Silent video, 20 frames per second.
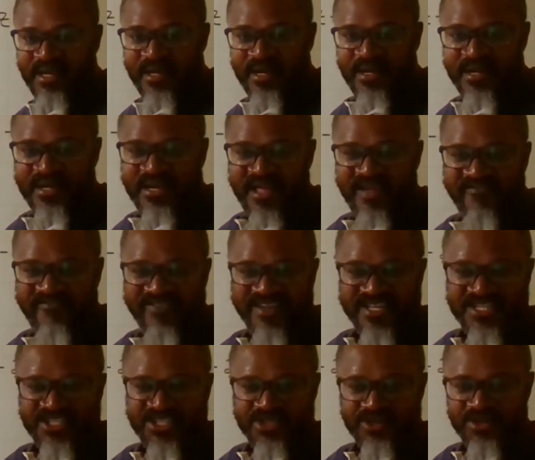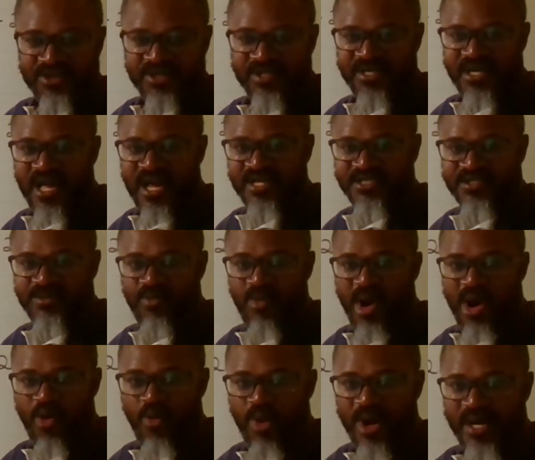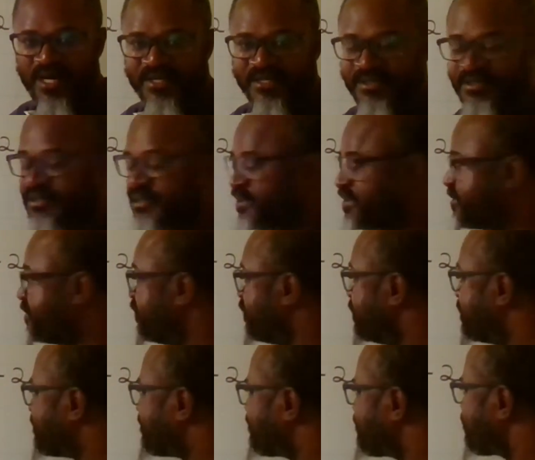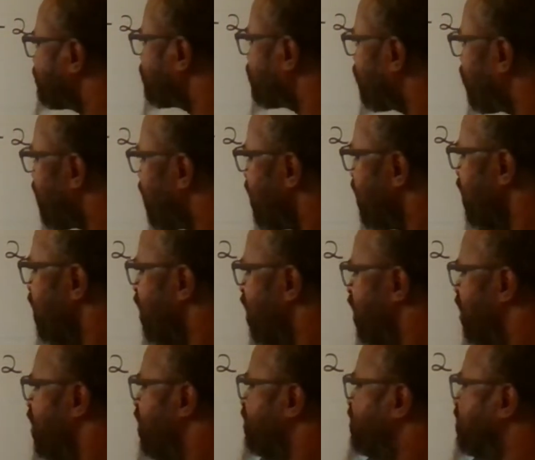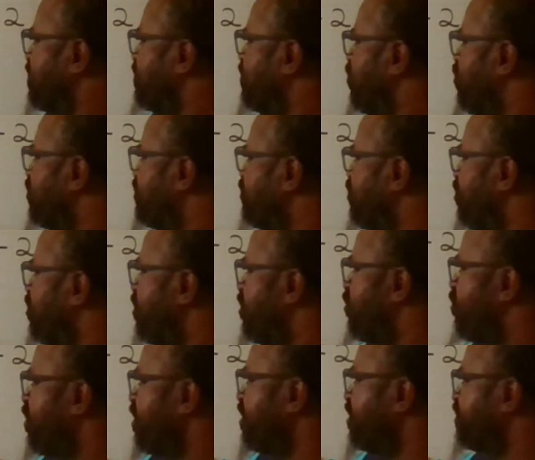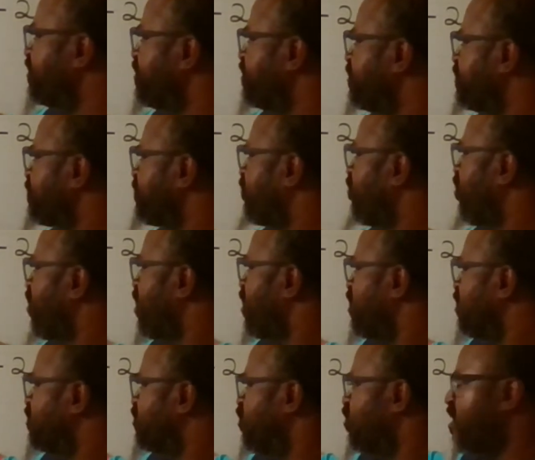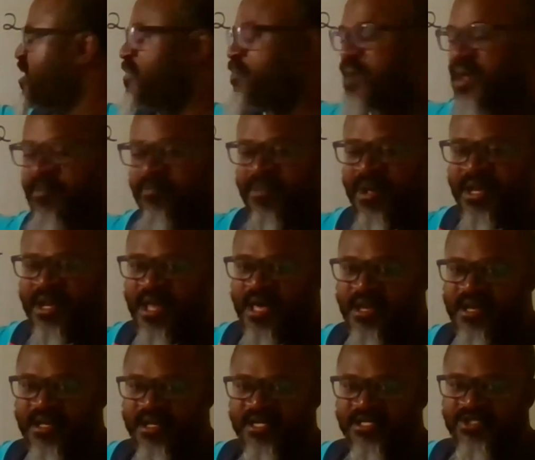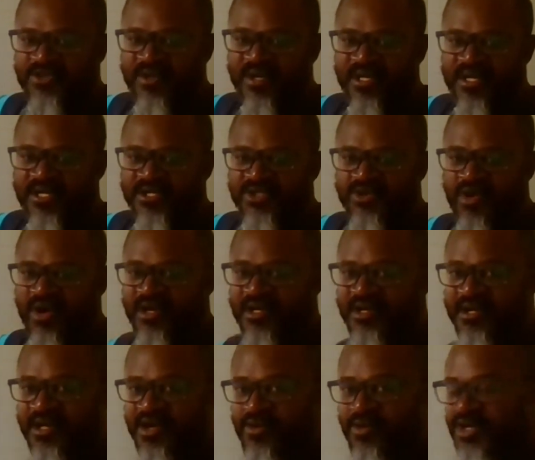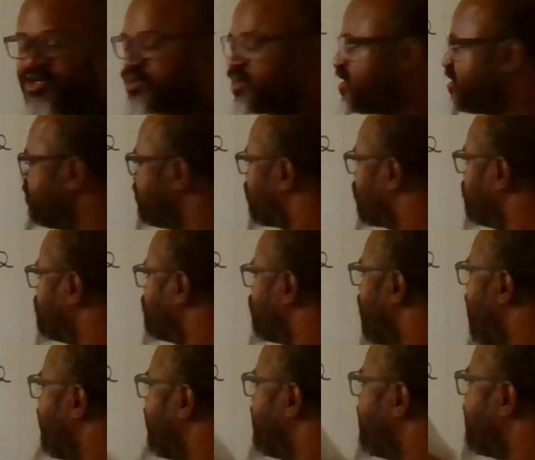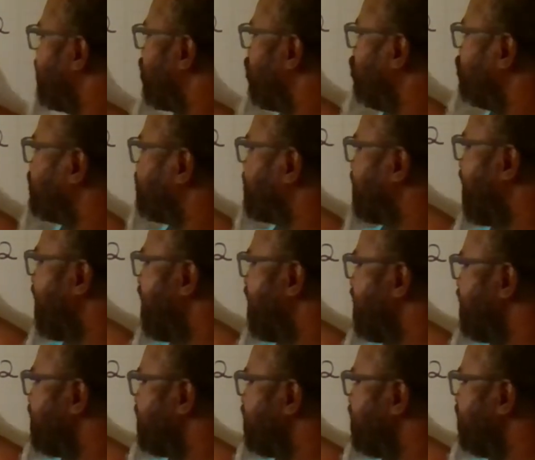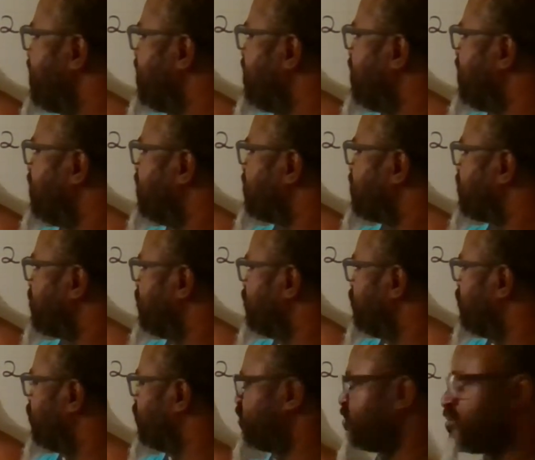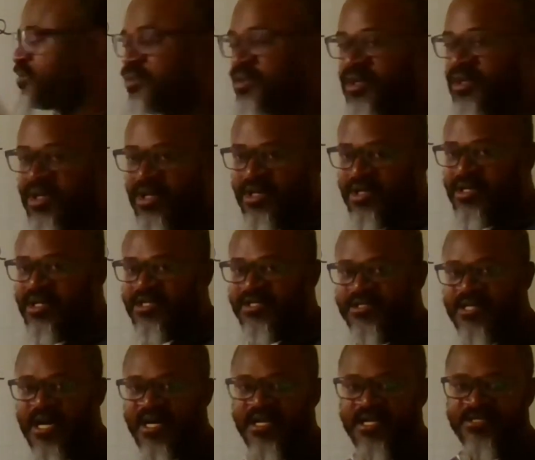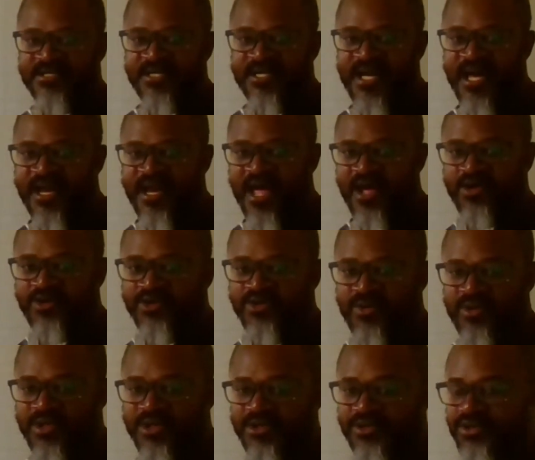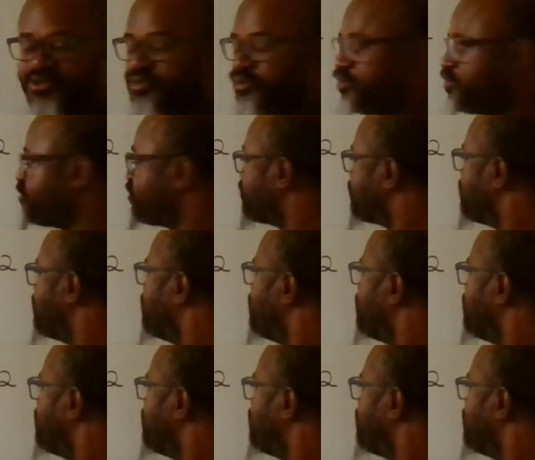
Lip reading: intervention in Algebra 1. So this is the original equation. So remember that the reason it is called an equation is because you have an equal side. So the strategy that I usually use,